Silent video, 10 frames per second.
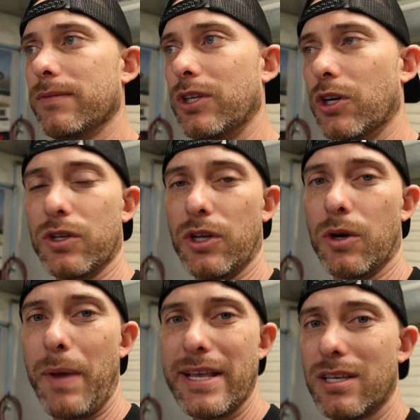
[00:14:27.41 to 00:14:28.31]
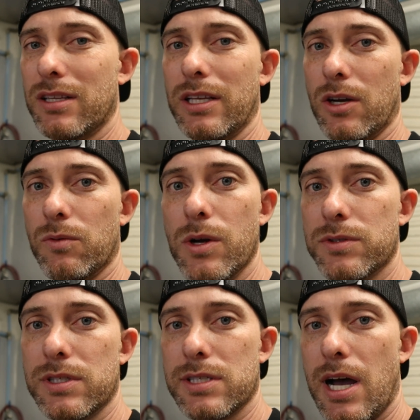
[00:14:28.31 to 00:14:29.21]
You're basically gonna
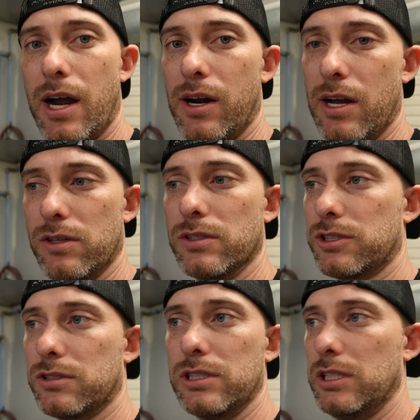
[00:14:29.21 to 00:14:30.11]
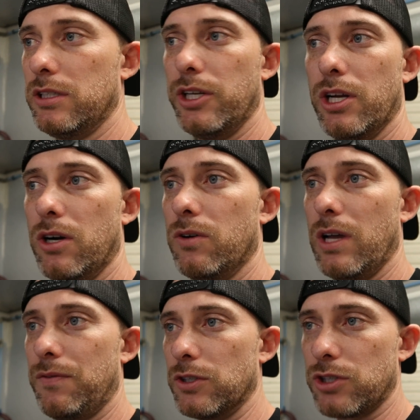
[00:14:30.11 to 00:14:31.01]
roast the tire out on the street. You know,
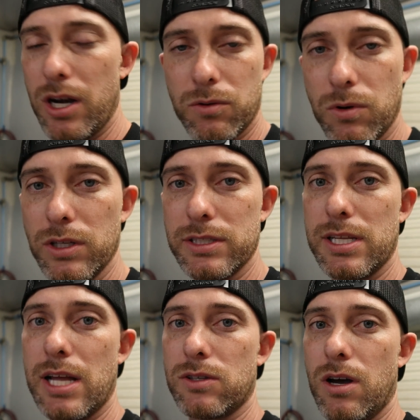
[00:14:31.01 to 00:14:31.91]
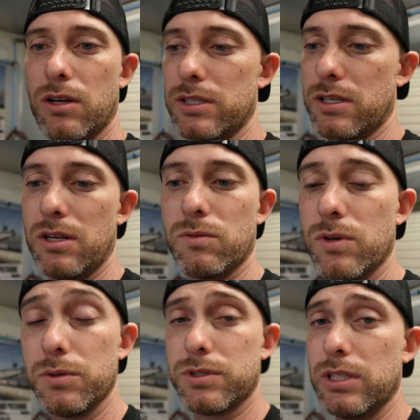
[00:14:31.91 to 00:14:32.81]
if you're trying to roll into that throttle, it's gonna
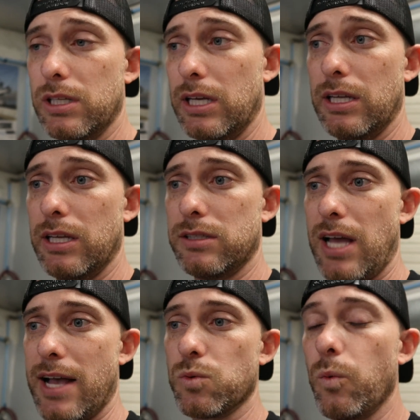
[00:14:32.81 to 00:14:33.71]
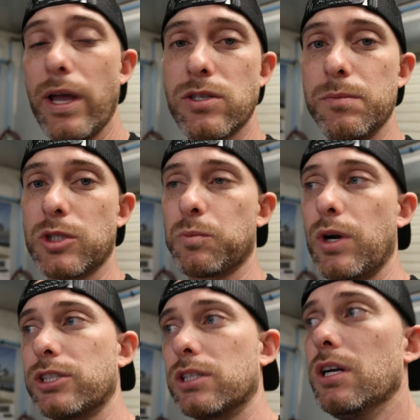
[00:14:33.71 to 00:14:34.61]
roast it. It has way too much
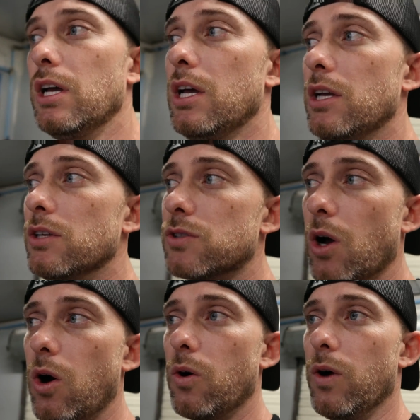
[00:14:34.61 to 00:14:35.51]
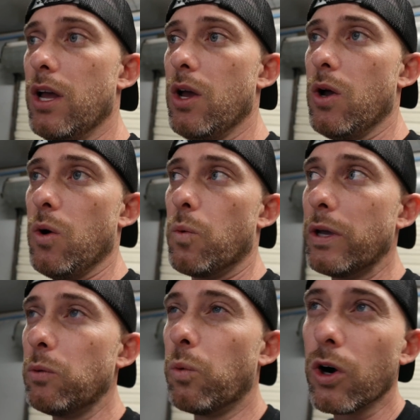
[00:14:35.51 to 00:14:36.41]
pressure. So
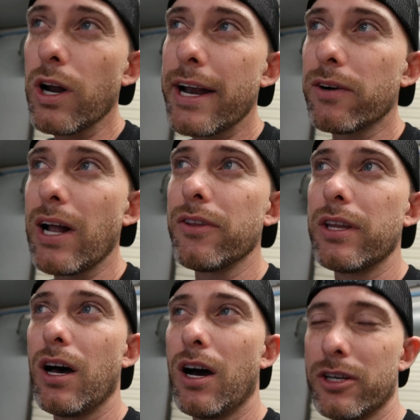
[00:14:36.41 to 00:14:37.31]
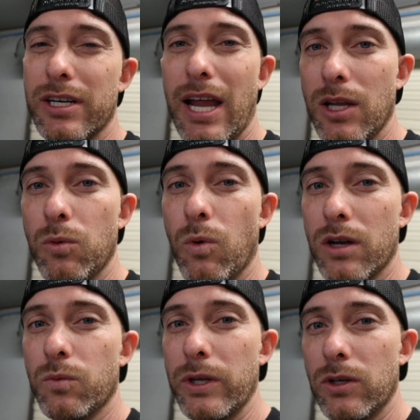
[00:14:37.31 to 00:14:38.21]
we were at around the
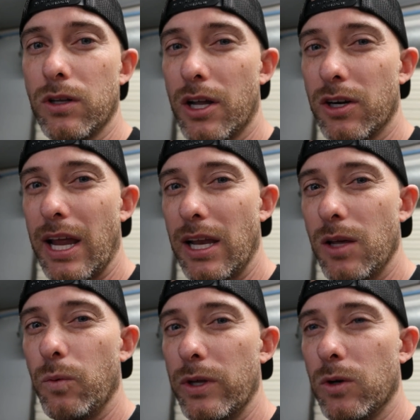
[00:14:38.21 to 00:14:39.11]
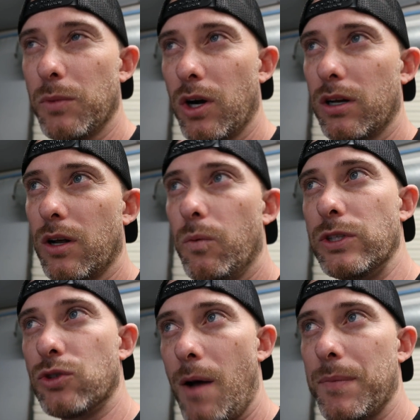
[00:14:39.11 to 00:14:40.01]
181 wheel, 180 wheel mark. We
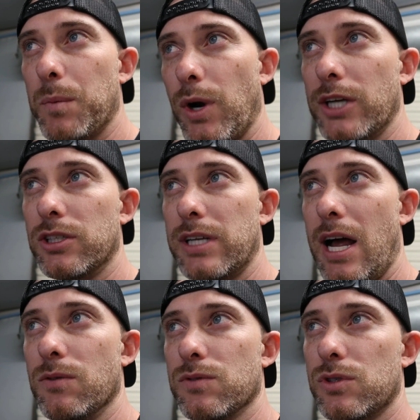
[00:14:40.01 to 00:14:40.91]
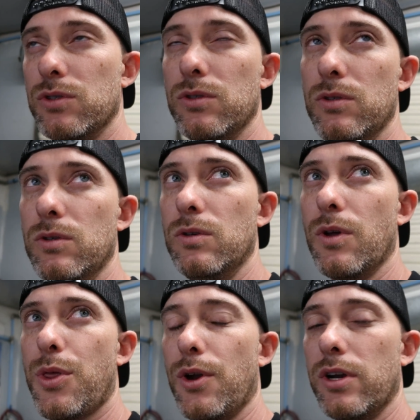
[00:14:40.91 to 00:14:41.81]
dropped the pressure down
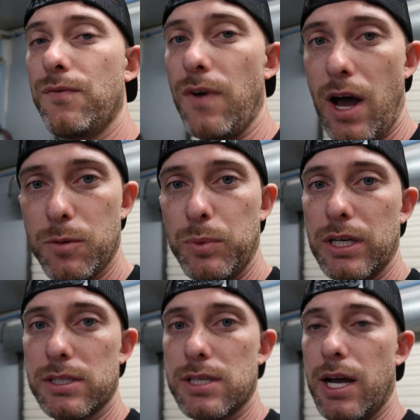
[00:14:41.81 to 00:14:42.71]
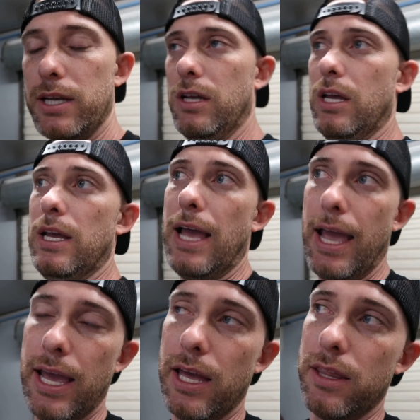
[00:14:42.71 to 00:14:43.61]
to 35 PSI,
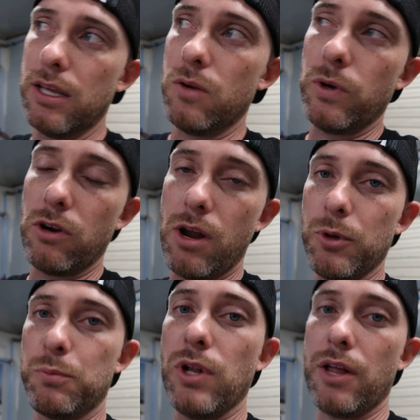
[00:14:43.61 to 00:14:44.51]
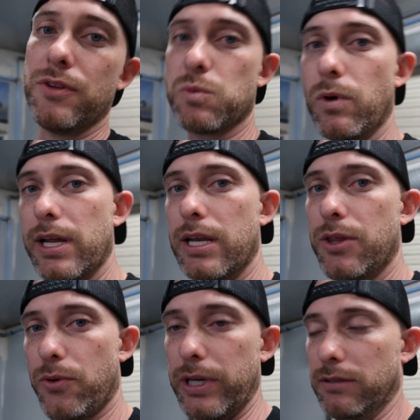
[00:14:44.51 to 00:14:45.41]
and then we were able to pull out this
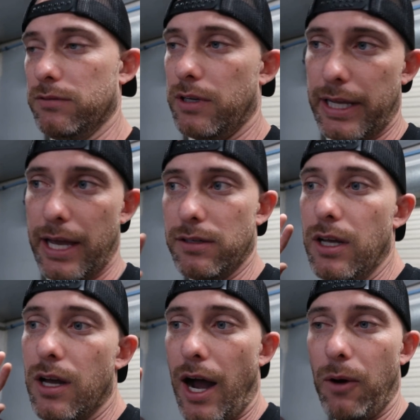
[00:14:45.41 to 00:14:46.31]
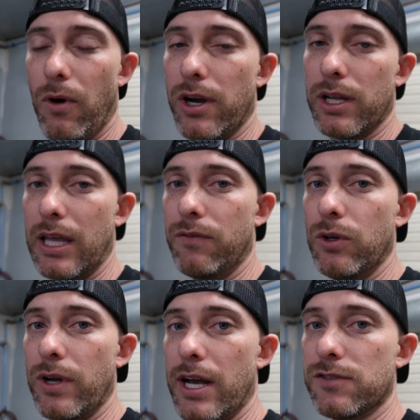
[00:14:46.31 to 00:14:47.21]
183. Again, I wanted to give
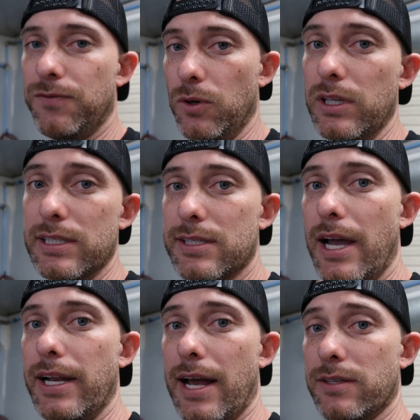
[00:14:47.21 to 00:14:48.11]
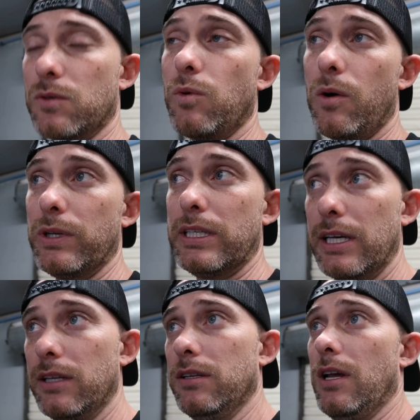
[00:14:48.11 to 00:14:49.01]
you guys full insight as to what we
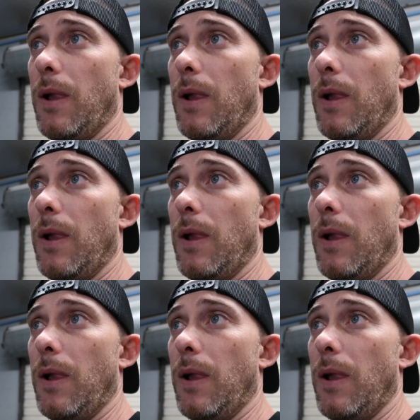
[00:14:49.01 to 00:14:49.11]
did.